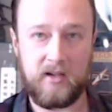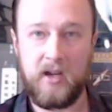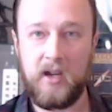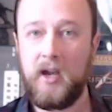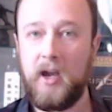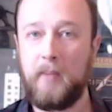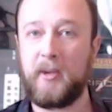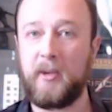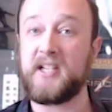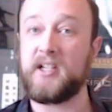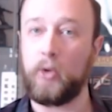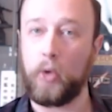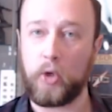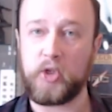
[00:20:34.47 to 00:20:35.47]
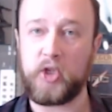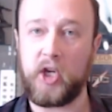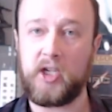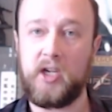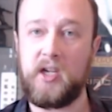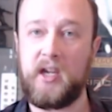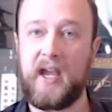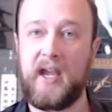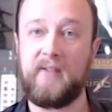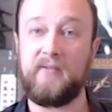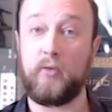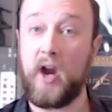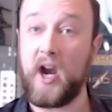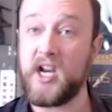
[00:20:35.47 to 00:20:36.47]
but as a lore junkie and
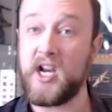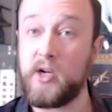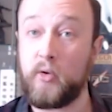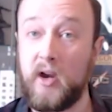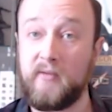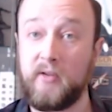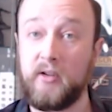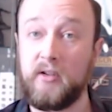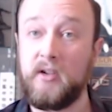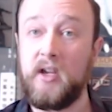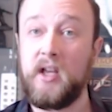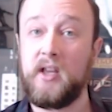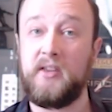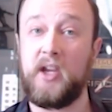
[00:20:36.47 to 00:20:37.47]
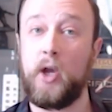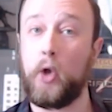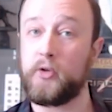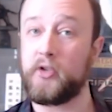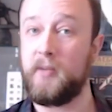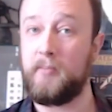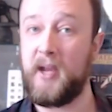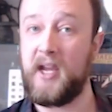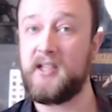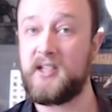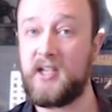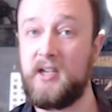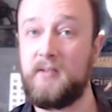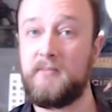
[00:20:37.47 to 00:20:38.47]
variety craver, the alternate paint
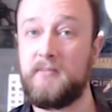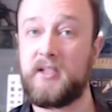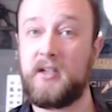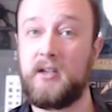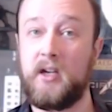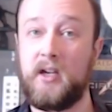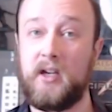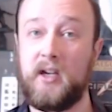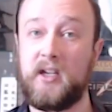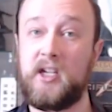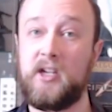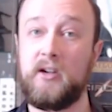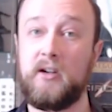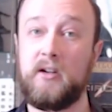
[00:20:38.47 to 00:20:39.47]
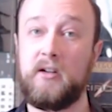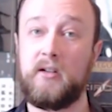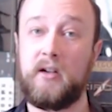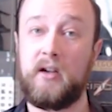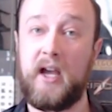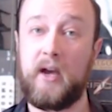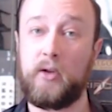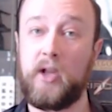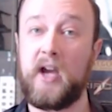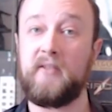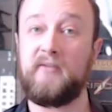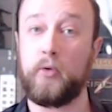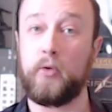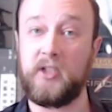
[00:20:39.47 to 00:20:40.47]
schemes here outlined
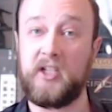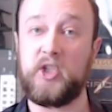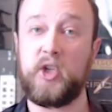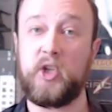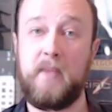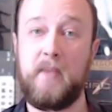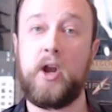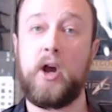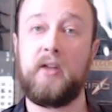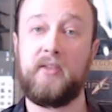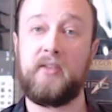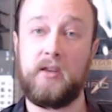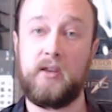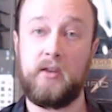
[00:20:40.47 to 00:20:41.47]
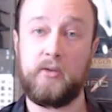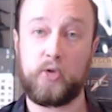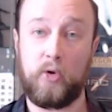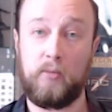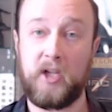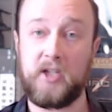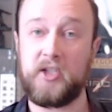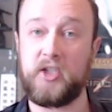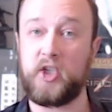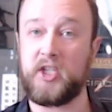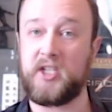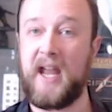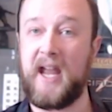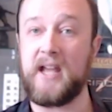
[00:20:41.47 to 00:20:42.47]
for Legion, Menoth, and TrollBloods
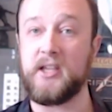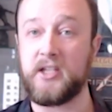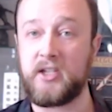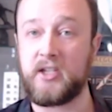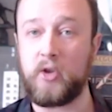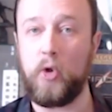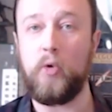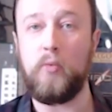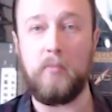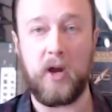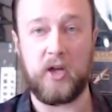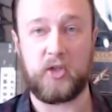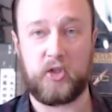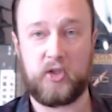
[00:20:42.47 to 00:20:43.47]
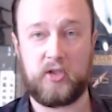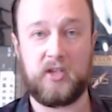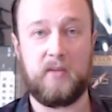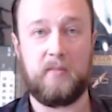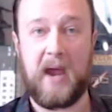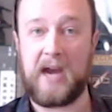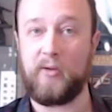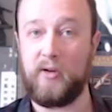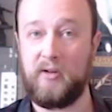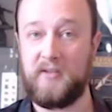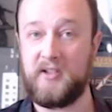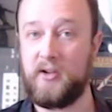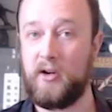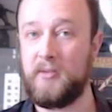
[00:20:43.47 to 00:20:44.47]
just add so much to the background of
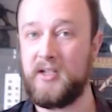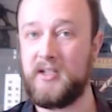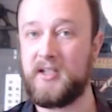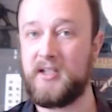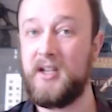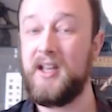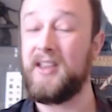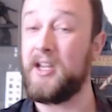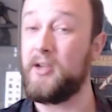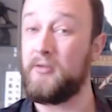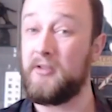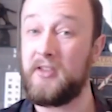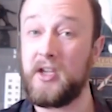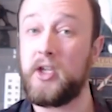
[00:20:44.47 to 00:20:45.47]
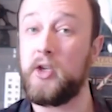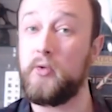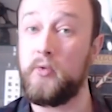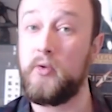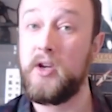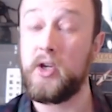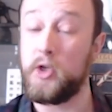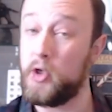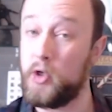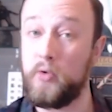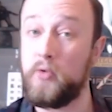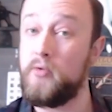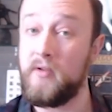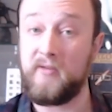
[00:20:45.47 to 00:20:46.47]
these armies that you think you
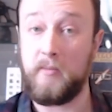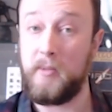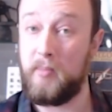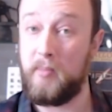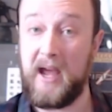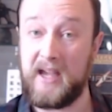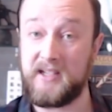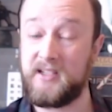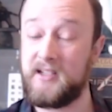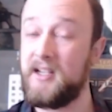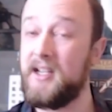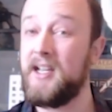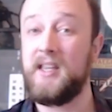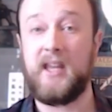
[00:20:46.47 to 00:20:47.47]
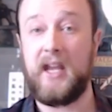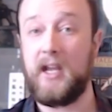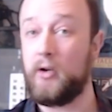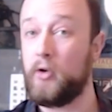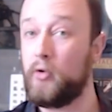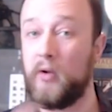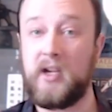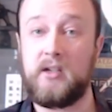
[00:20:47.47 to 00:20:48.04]
knew from the past. They had great